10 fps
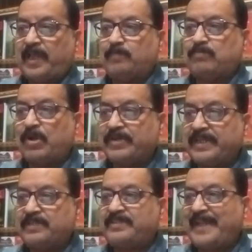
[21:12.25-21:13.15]

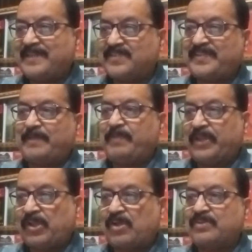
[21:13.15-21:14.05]
modern texts,
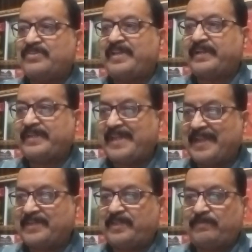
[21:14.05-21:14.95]
because the
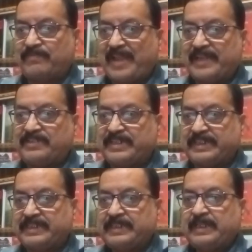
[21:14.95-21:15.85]
creative writer